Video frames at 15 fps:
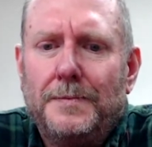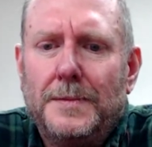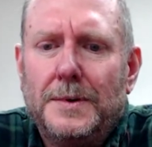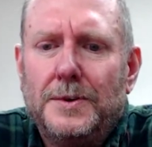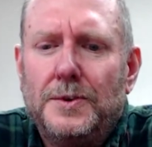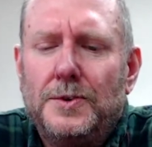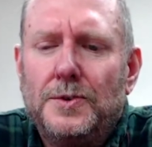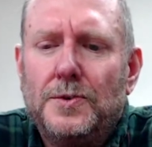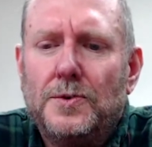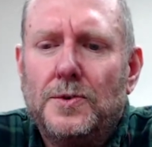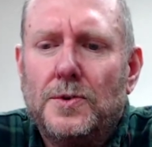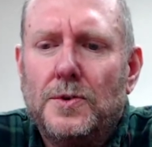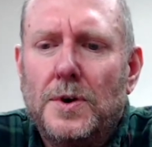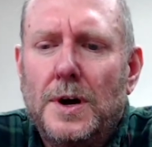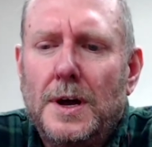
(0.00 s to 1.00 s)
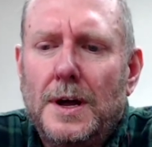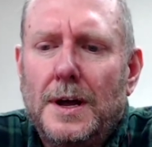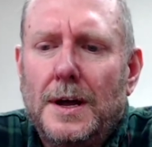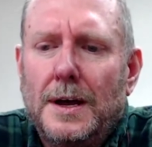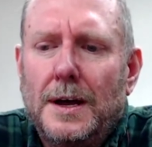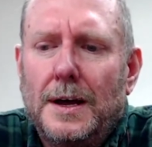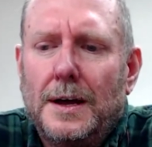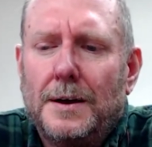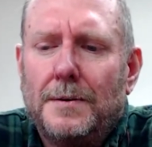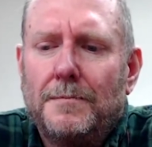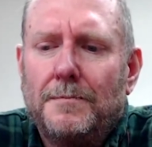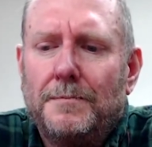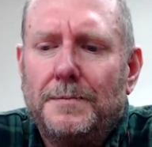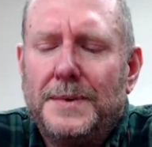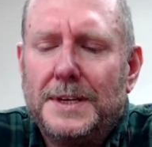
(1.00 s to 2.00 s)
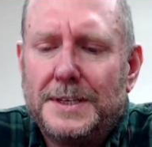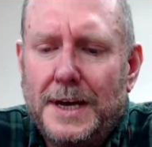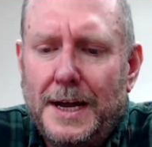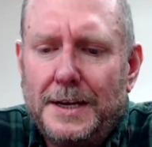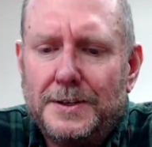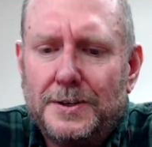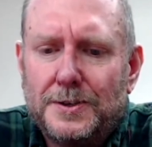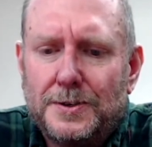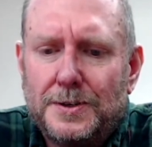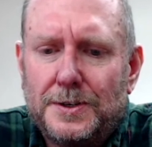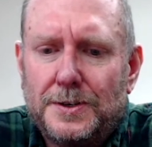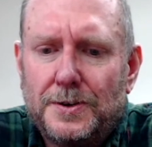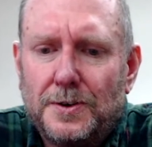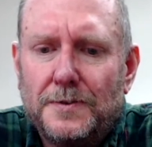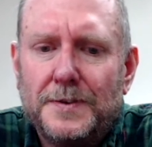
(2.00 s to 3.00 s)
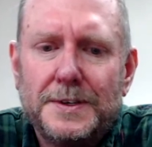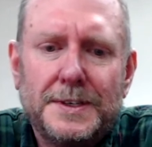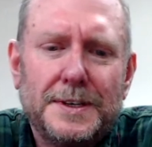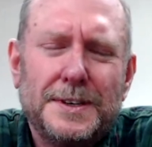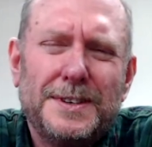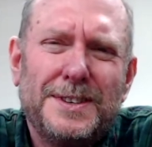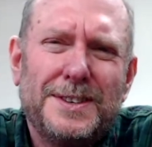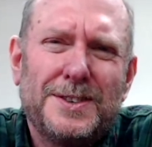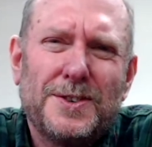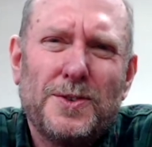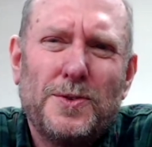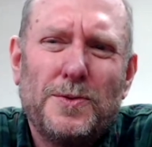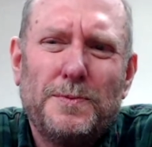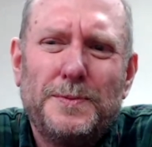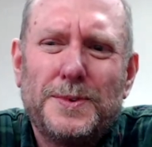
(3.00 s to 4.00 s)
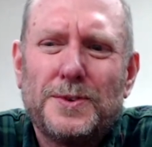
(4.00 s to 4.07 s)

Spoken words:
do design services, so